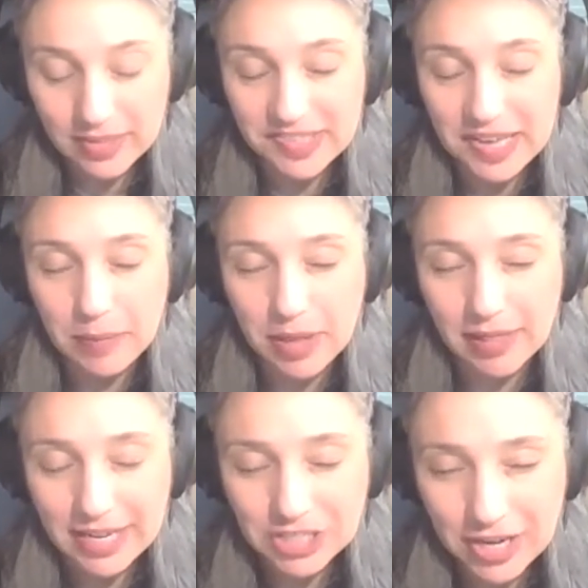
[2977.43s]
the same
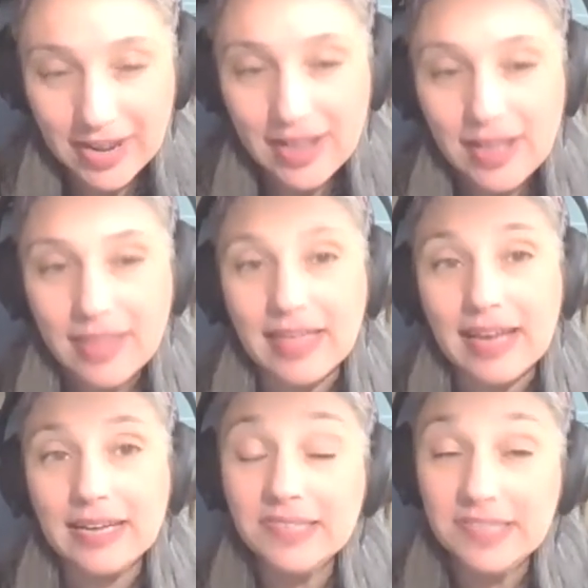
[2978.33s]
collection that
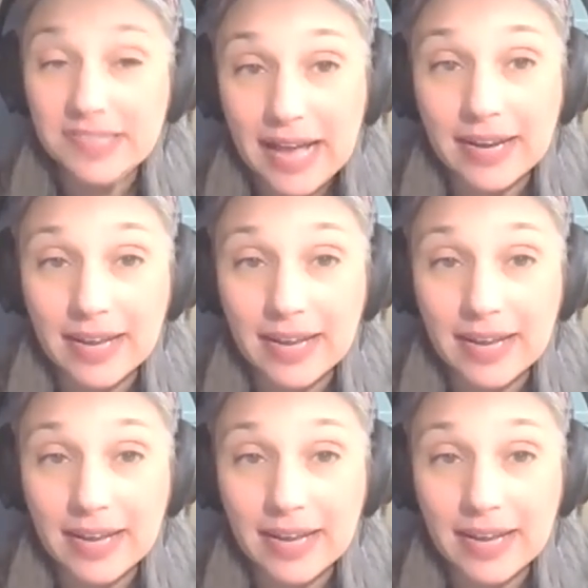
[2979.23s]
is set